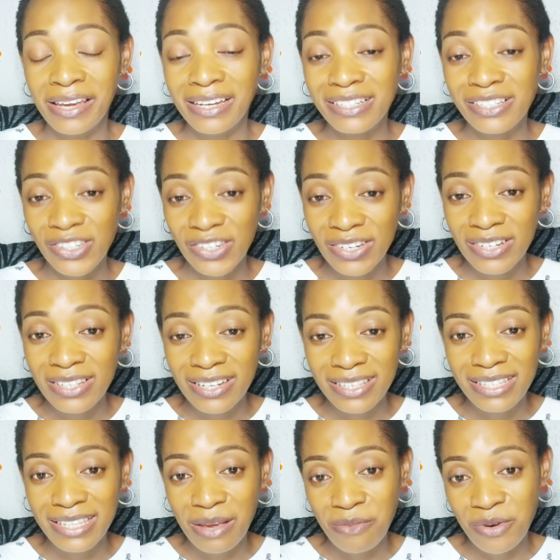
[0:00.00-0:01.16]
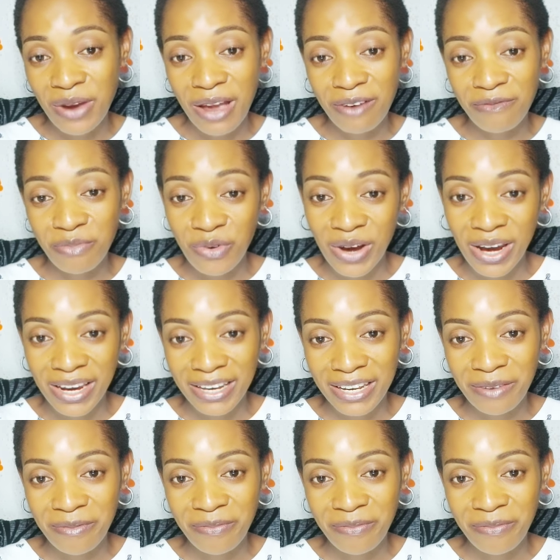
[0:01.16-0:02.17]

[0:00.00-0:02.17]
In Jesus' name we have prayed.